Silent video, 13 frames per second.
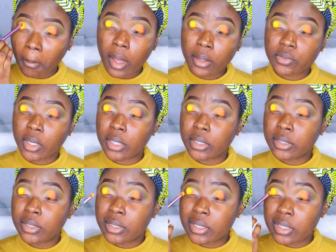Actually,
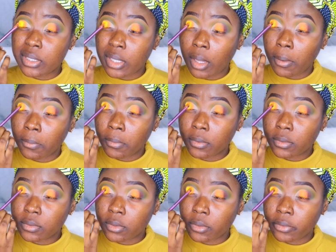this is yellow,
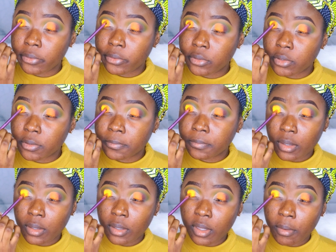not orange.
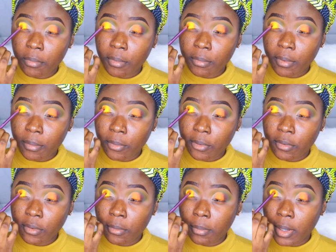I think I'm
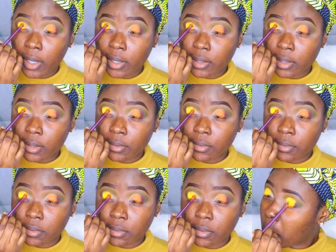colorblind. I
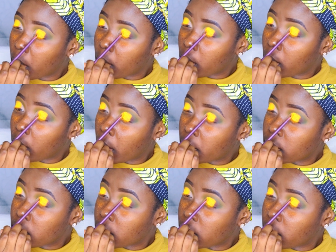don't know. Hey,
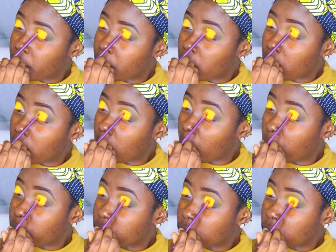go be
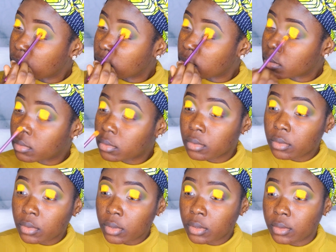careful.
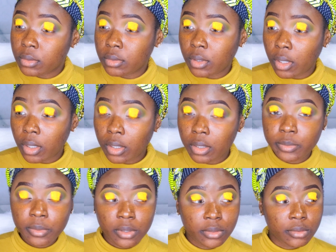Now
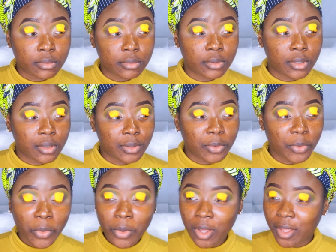express you they
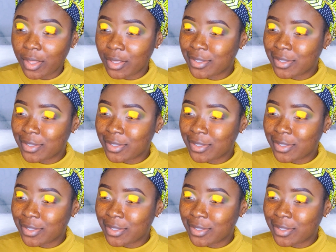go.